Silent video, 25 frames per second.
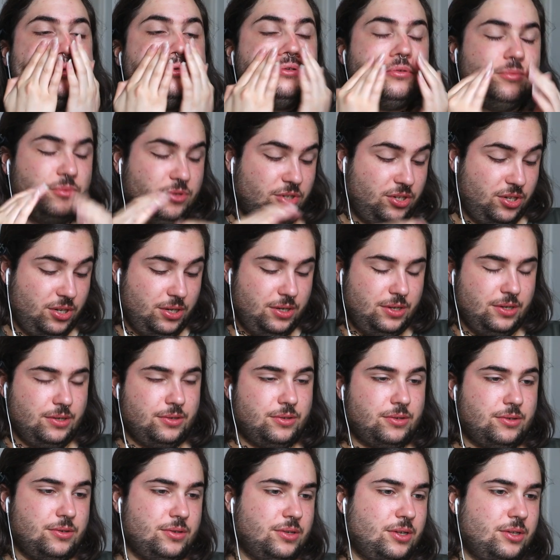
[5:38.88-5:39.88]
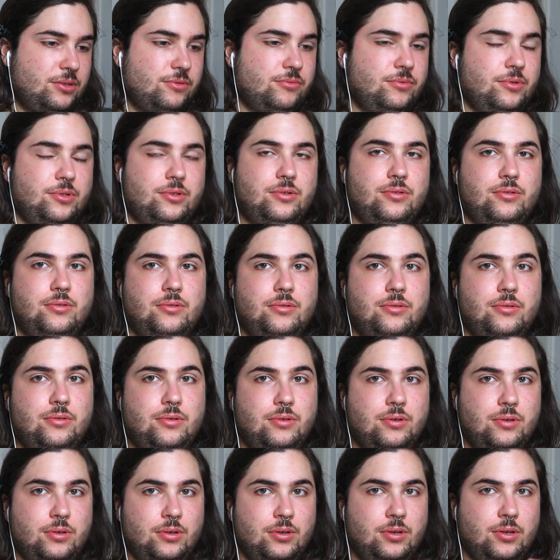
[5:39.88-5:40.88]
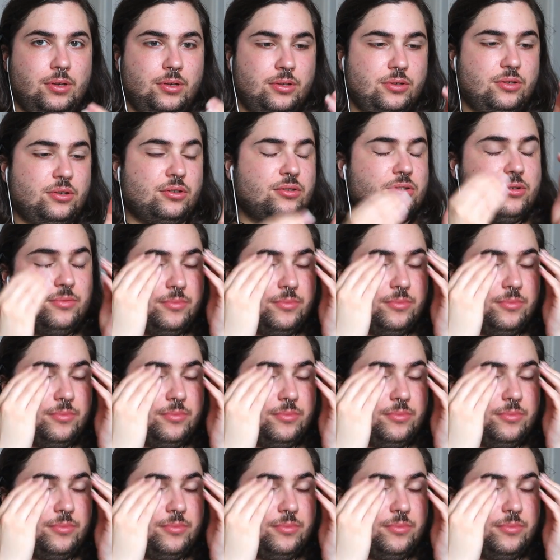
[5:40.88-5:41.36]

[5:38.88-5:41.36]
too much details because I don't want to talk